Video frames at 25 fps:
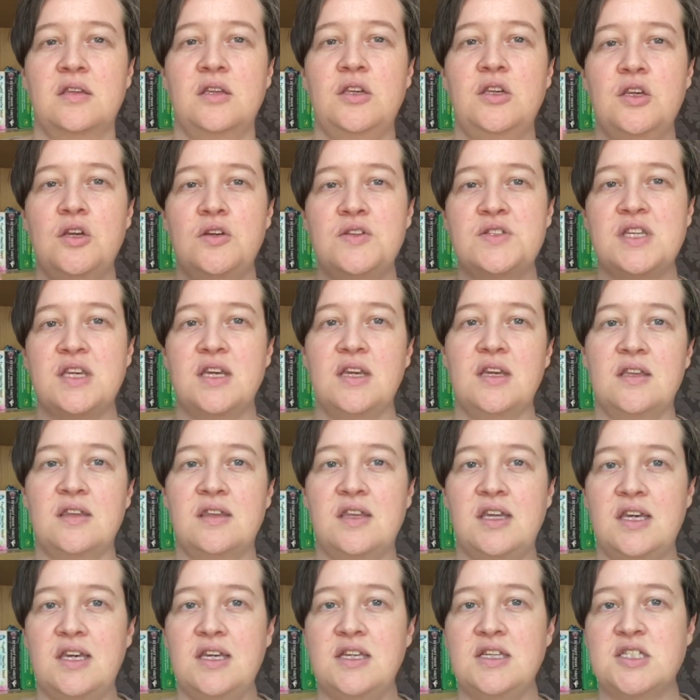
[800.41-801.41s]
using
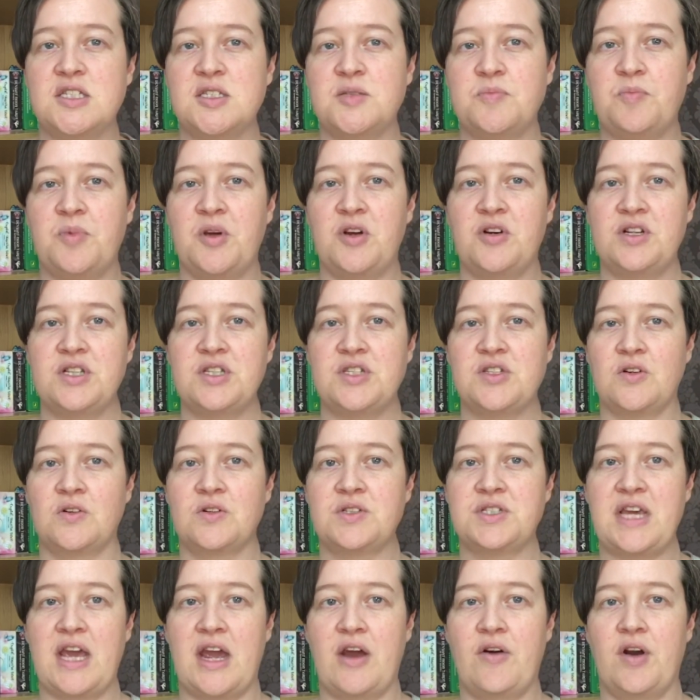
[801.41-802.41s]
the Spirit
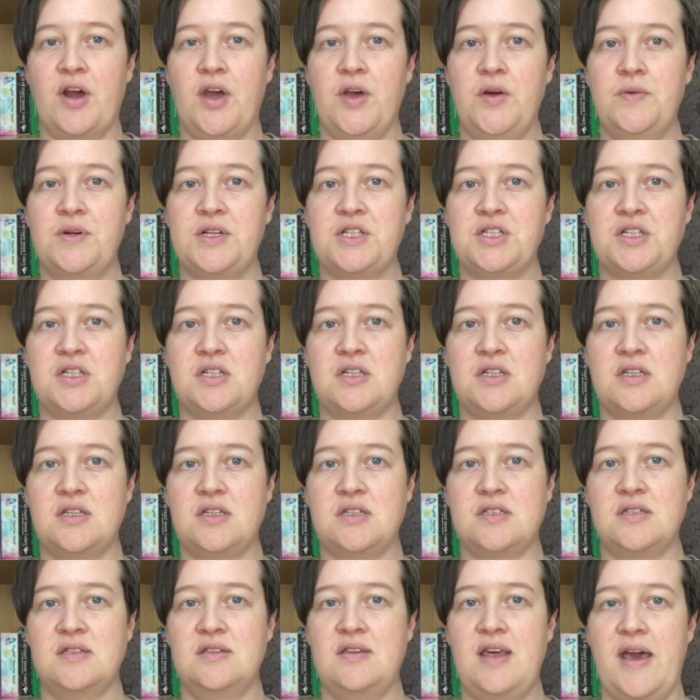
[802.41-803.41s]
Song Tarot, which
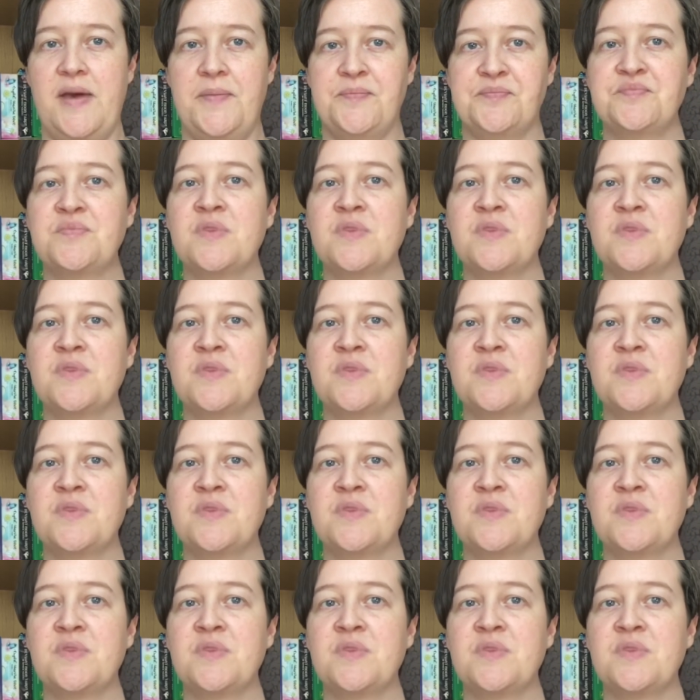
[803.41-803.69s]
is there,